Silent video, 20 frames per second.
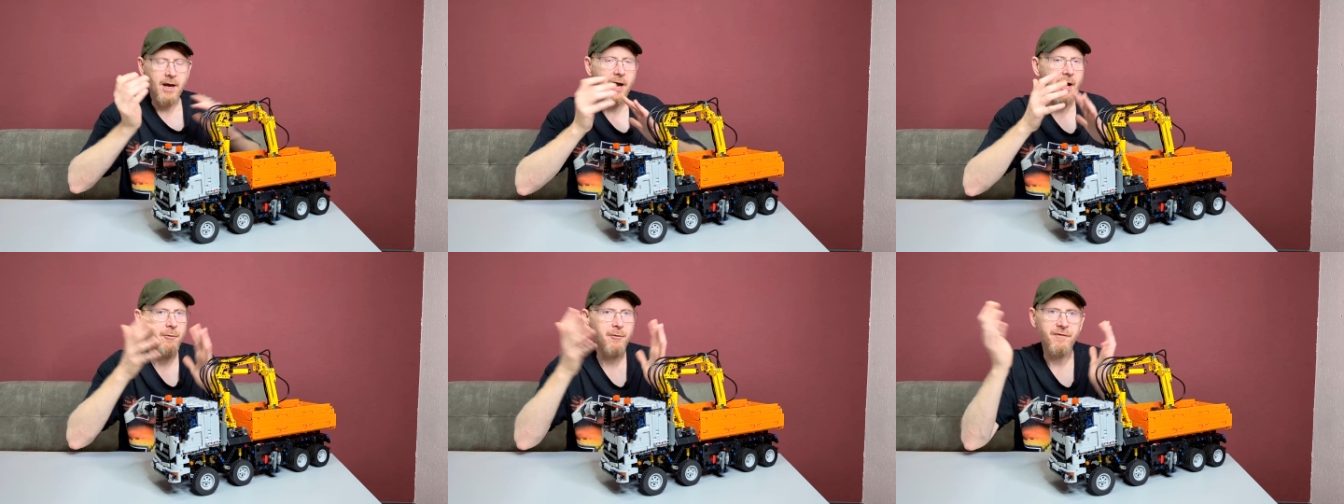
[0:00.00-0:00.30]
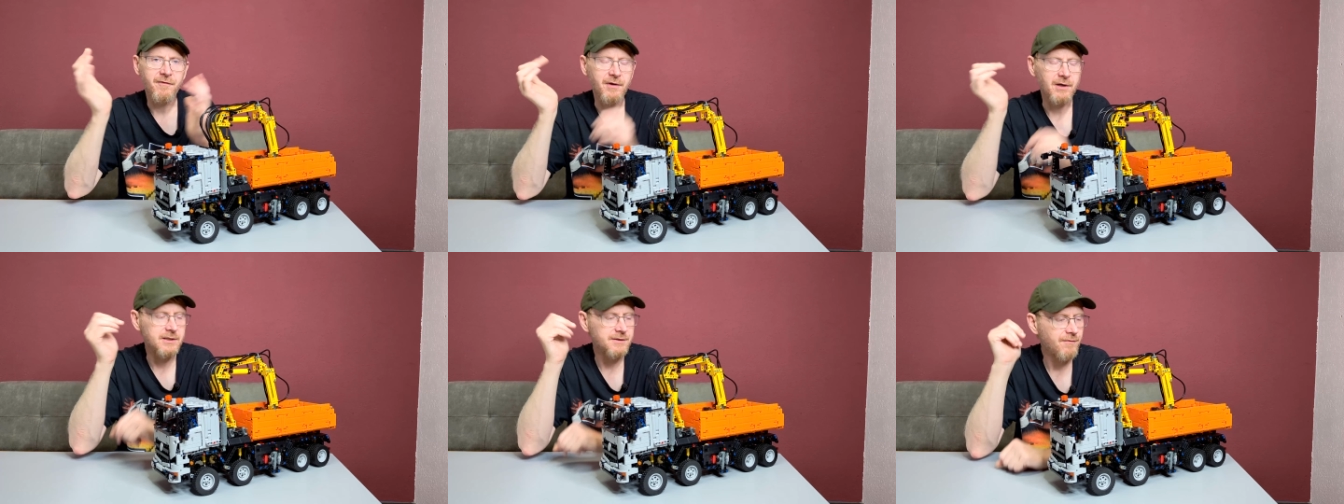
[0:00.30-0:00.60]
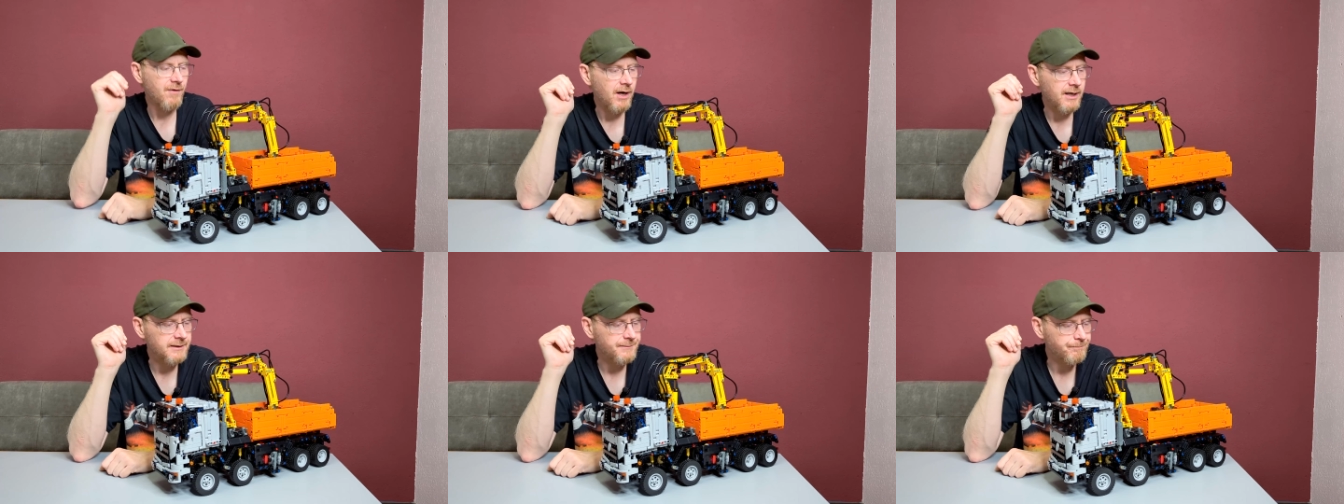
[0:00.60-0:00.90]
Everything's
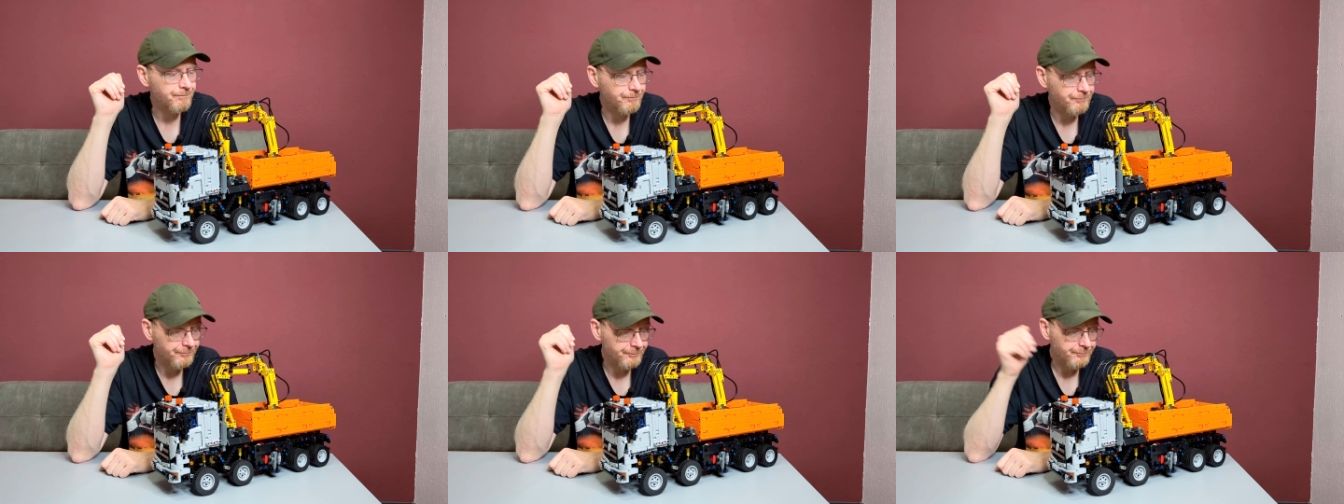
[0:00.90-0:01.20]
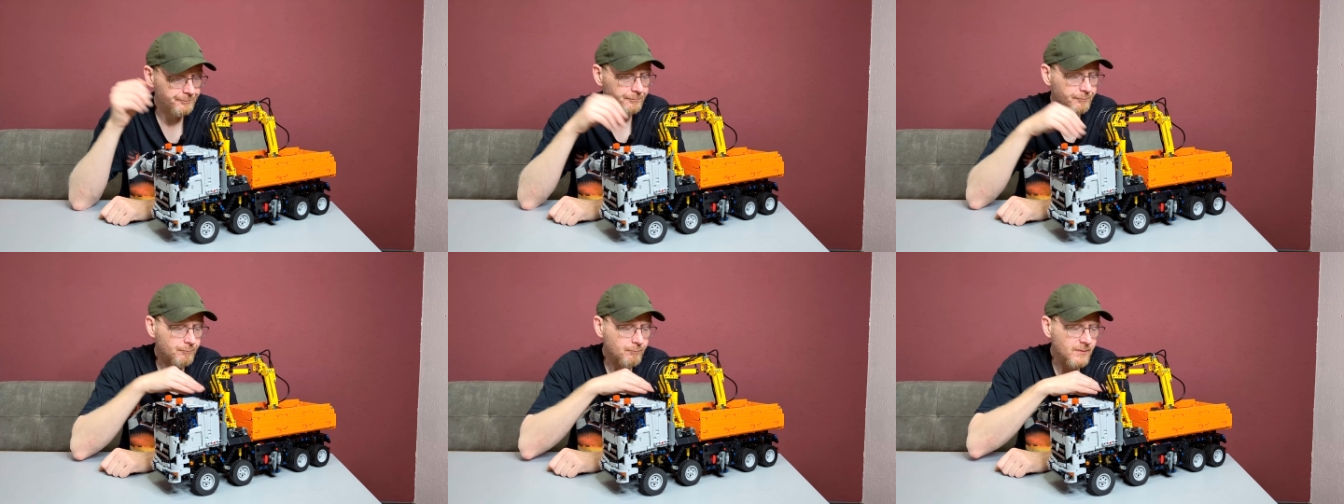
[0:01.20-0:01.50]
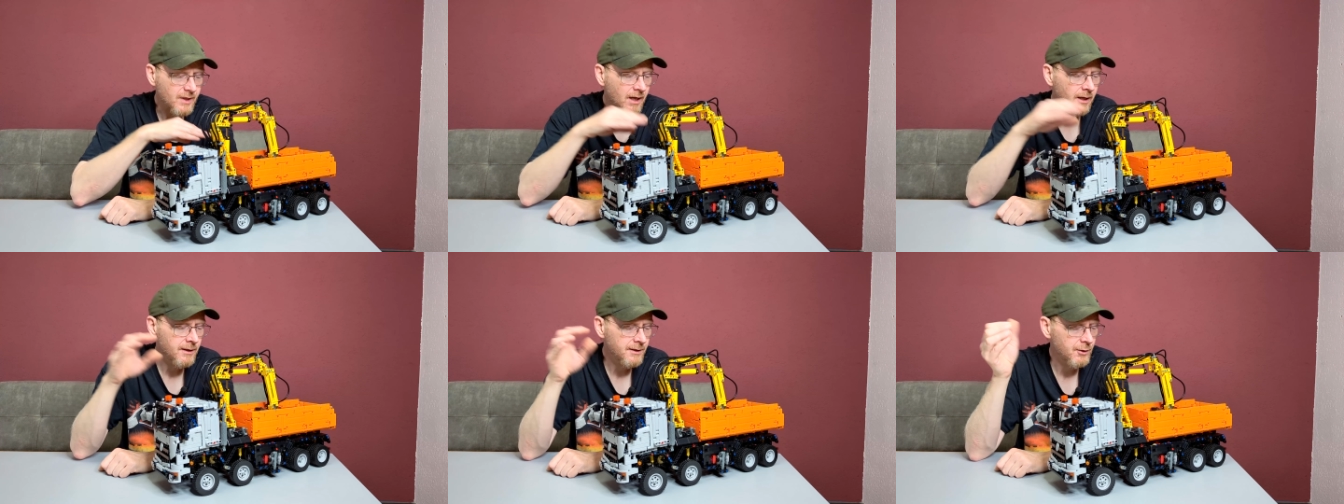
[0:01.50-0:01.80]
fine.
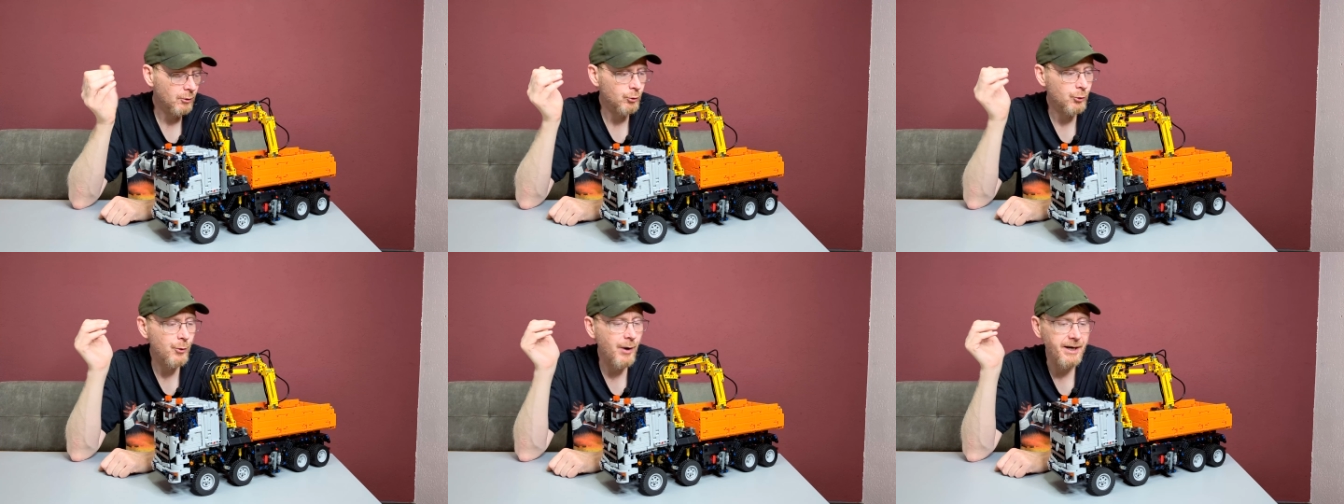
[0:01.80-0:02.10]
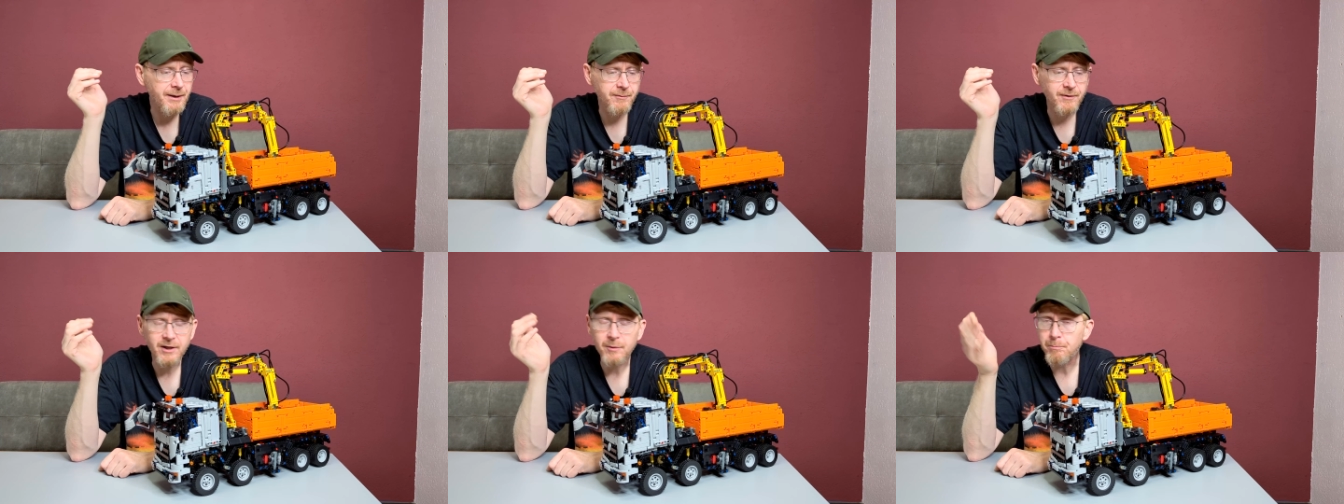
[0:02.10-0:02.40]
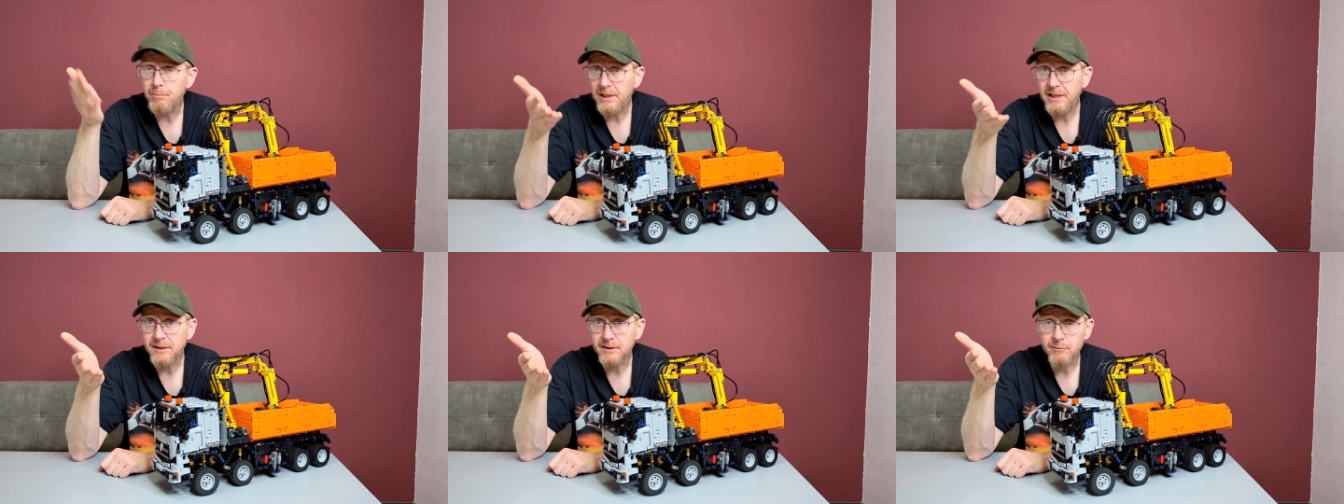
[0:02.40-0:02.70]
So
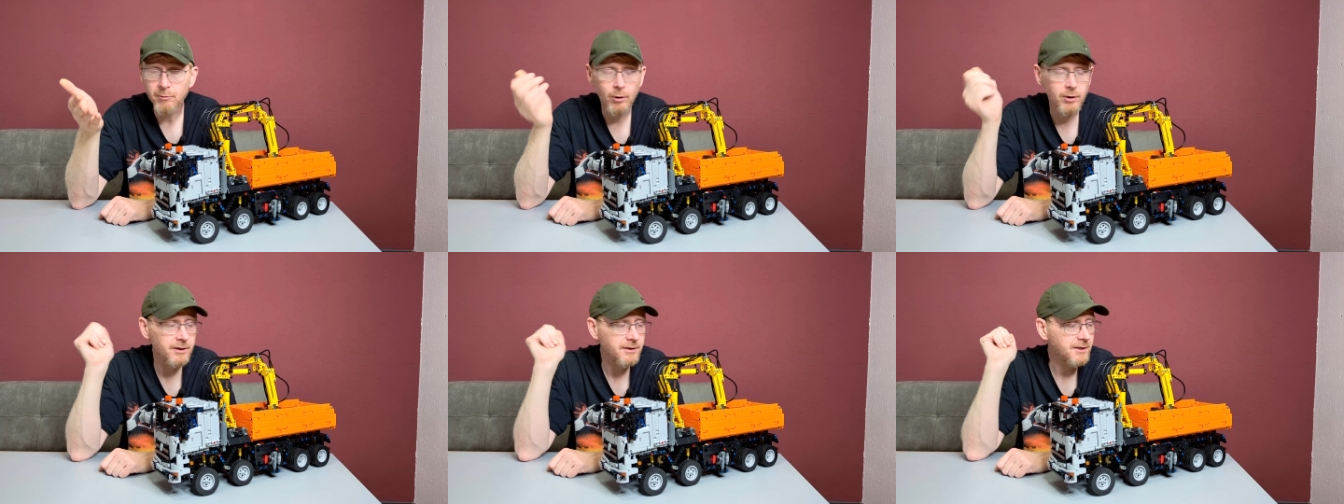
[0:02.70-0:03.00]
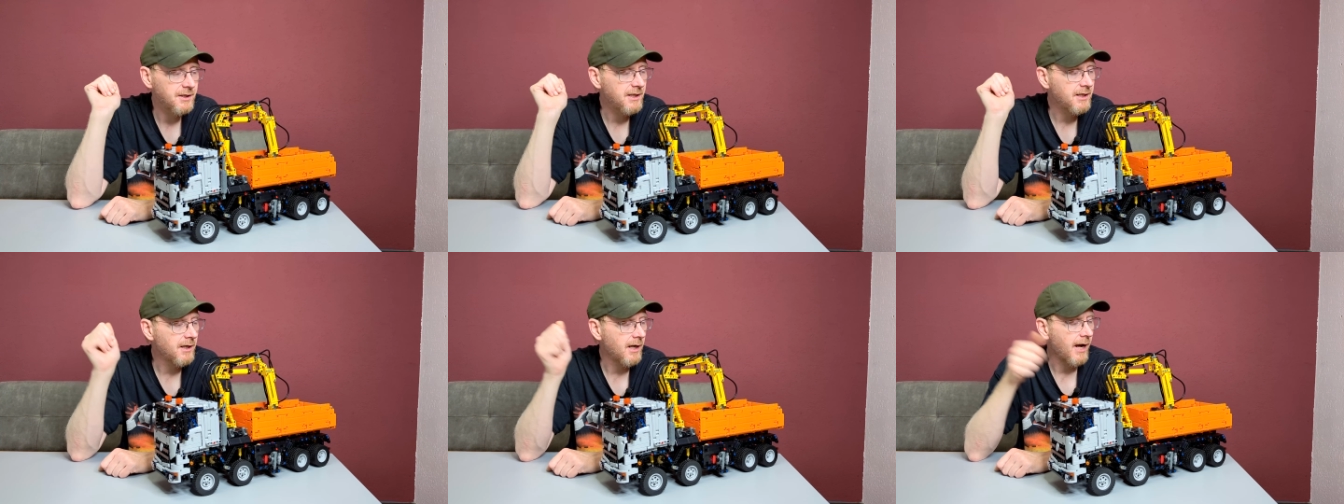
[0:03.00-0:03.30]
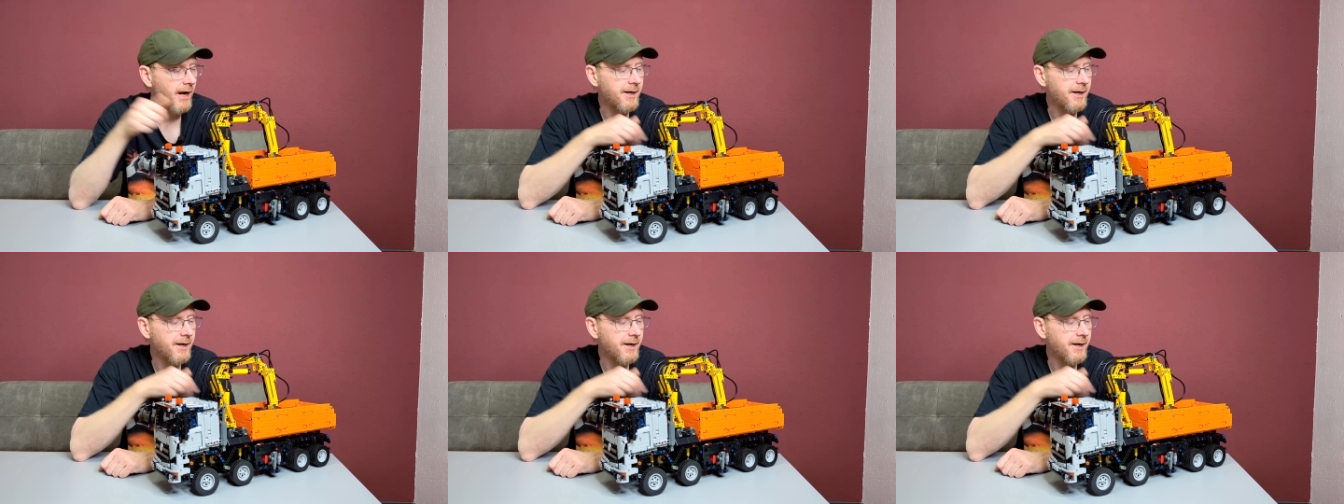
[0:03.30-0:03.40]
great piece quality